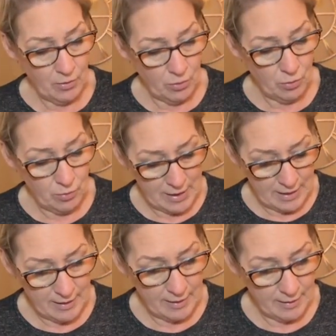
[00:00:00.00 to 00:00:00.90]
quite.
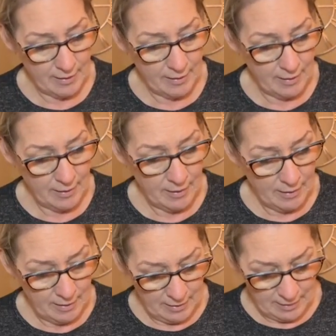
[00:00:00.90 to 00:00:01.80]

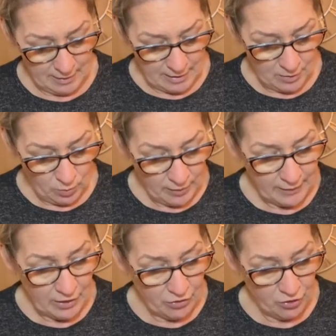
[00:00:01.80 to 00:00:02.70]
And you really
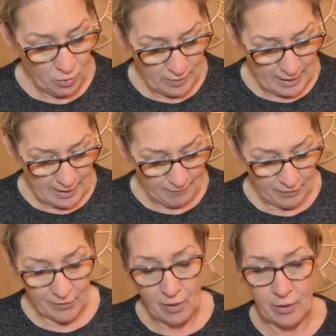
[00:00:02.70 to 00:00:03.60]
do want to have the
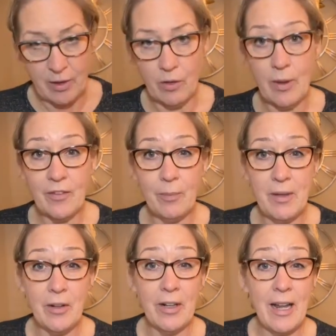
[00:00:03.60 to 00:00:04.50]
salt in your recipe.
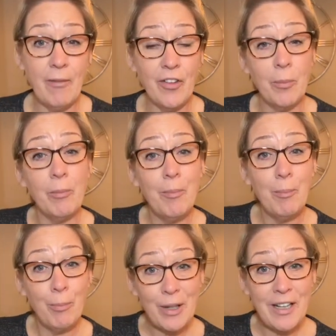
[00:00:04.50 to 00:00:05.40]
You're going to have some
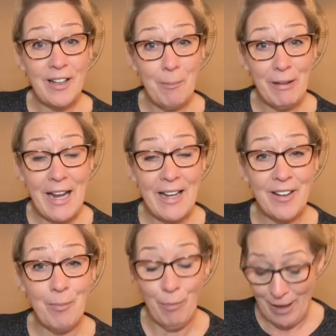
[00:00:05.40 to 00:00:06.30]
pretty
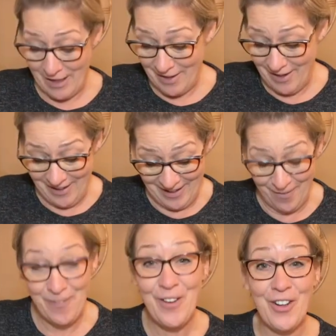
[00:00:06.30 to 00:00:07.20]
bland bread
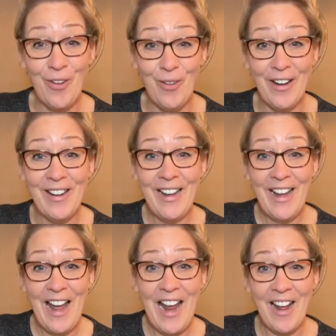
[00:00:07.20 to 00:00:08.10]
if you don't
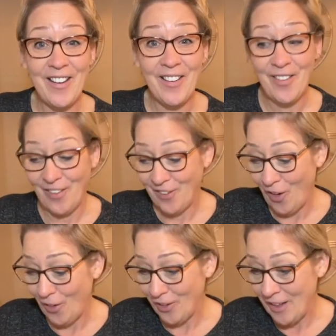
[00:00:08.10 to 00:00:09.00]
add the
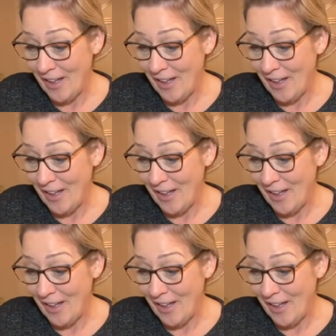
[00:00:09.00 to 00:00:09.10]
salt.